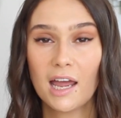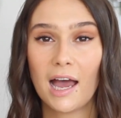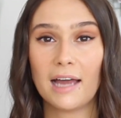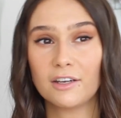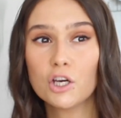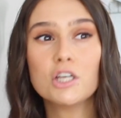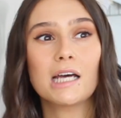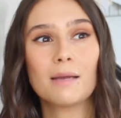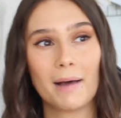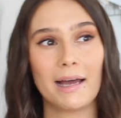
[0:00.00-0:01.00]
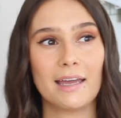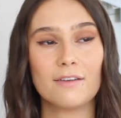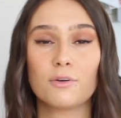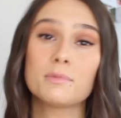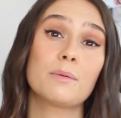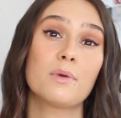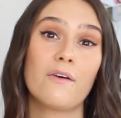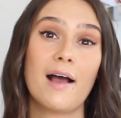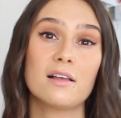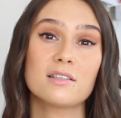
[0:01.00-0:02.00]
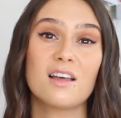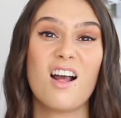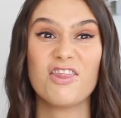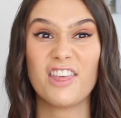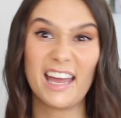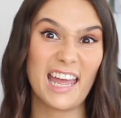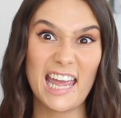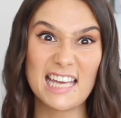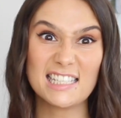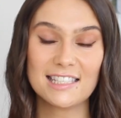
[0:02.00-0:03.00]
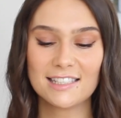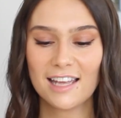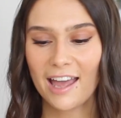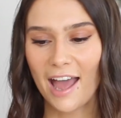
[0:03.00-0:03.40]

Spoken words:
And could I buy it from somewhere else that is?